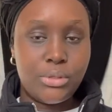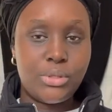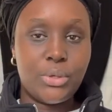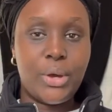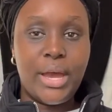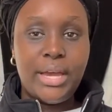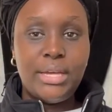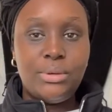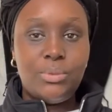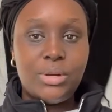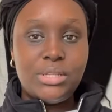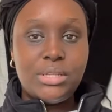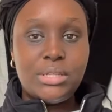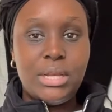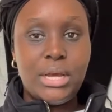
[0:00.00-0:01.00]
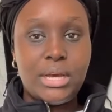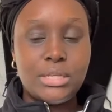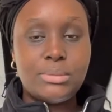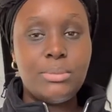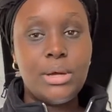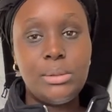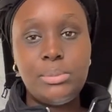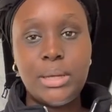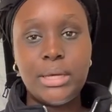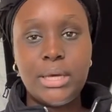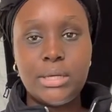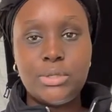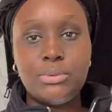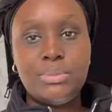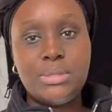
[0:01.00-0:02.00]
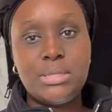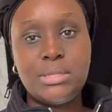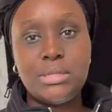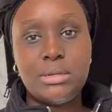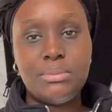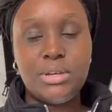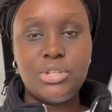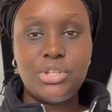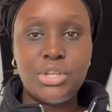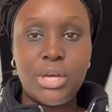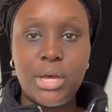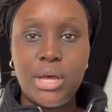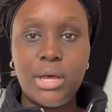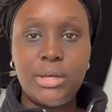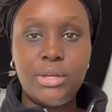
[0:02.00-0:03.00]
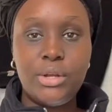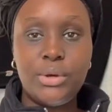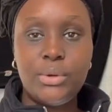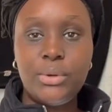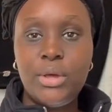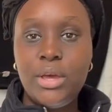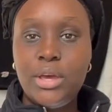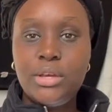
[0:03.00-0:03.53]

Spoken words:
So I wanted like a small blanket to be sitting in my chair, you know,